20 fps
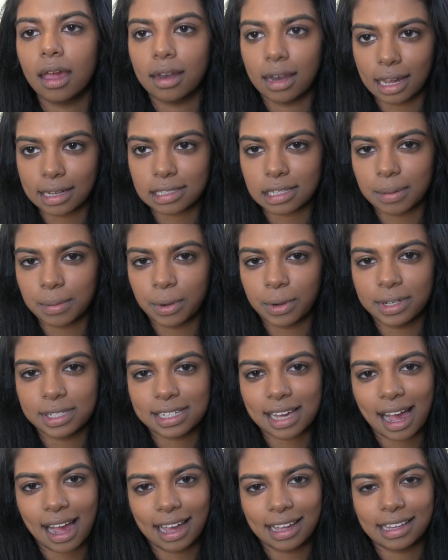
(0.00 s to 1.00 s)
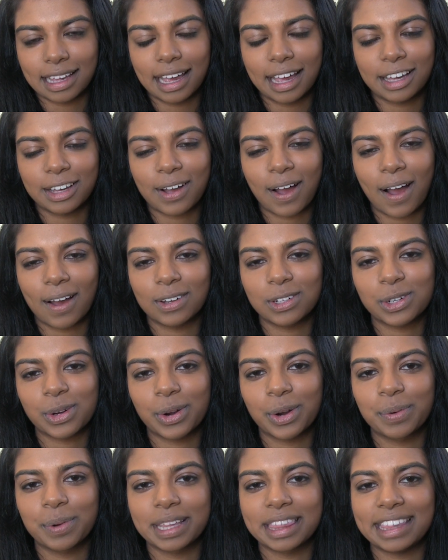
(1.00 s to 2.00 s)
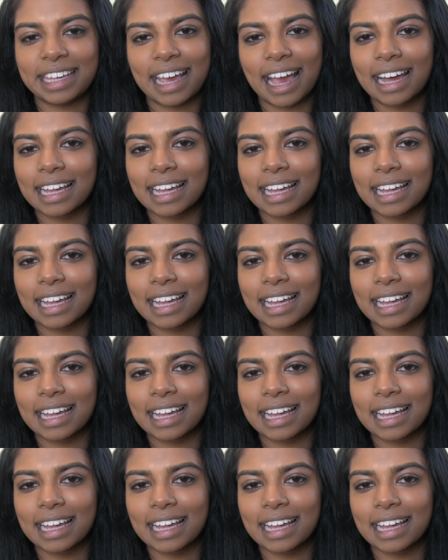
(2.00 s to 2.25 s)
Next, I'm going to highlight and contour with the